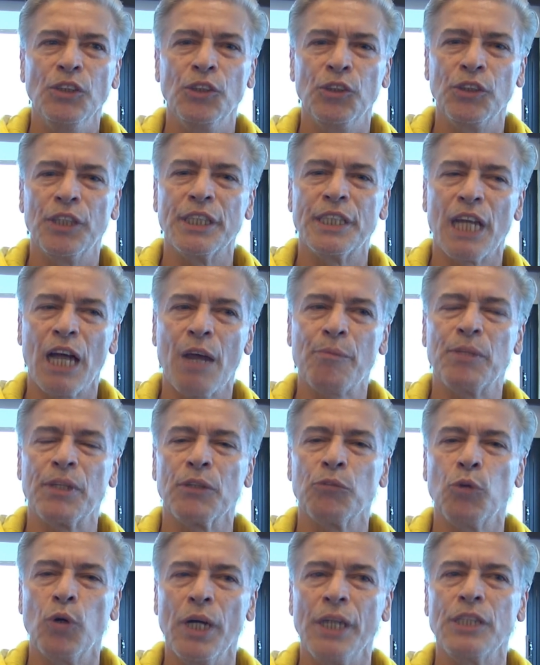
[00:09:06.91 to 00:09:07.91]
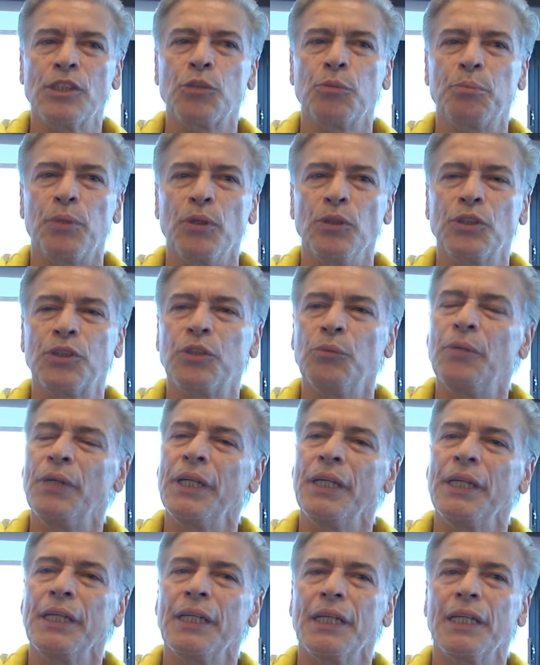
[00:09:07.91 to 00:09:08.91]
do the job the way it's supposed to
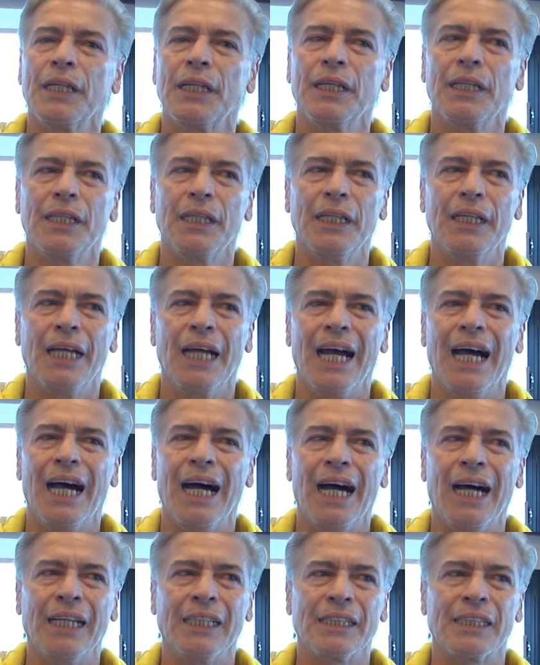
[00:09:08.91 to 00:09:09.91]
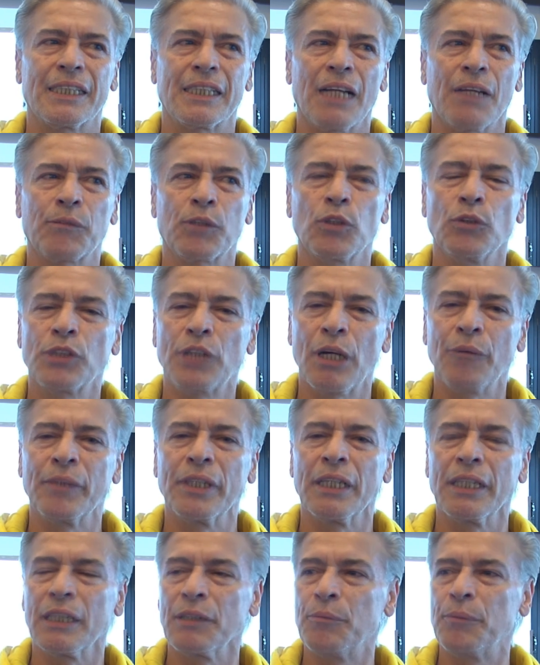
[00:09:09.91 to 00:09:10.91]
be, and stop
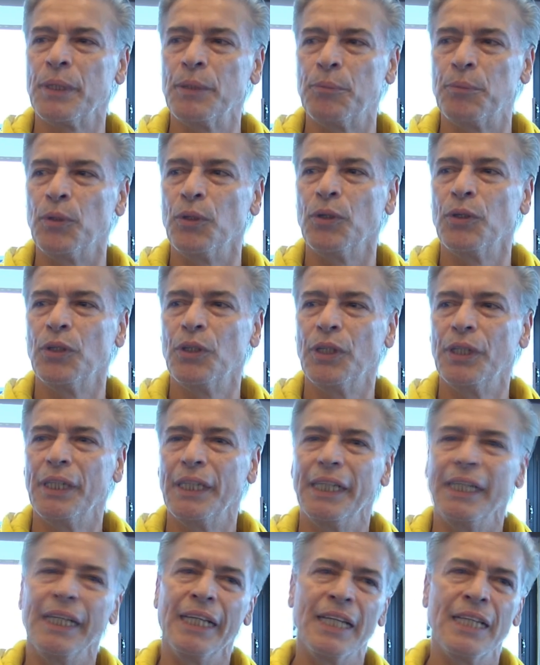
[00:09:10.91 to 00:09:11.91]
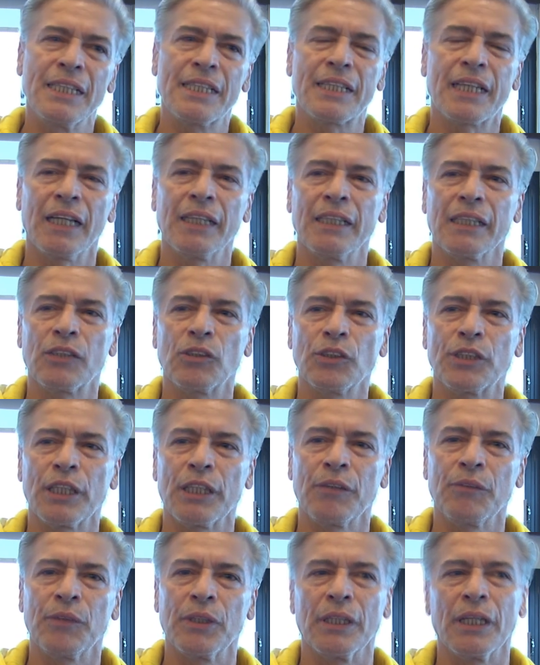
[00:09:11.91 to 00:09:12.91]
contaminating people inside the
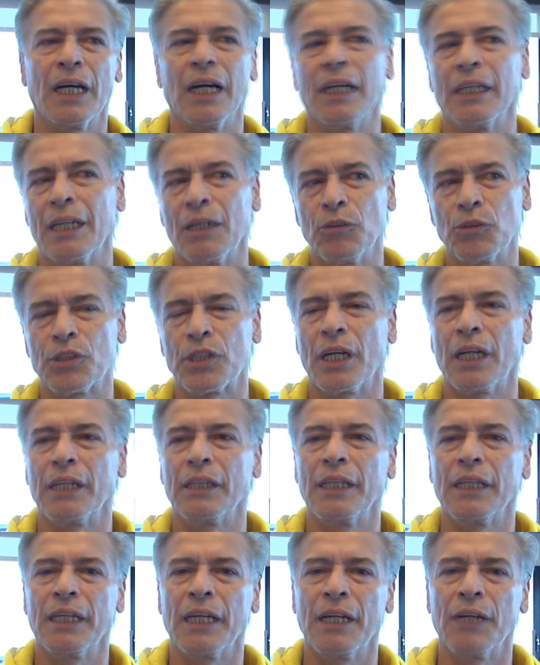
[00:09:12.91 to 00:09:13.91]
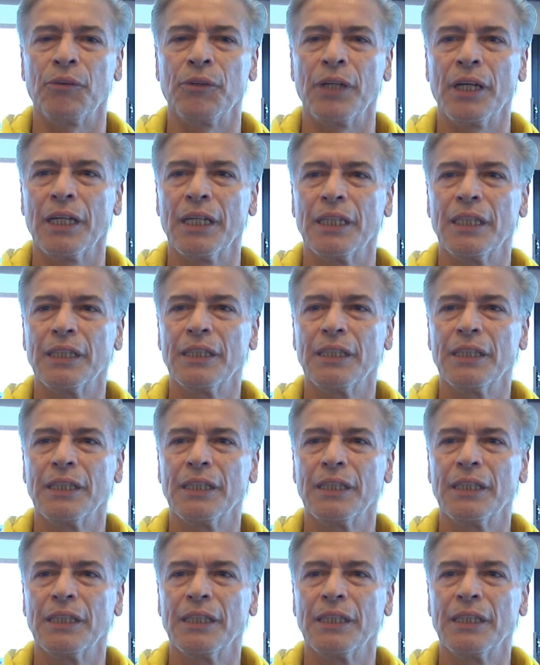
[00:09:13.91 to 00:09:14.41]
containment and outside the area.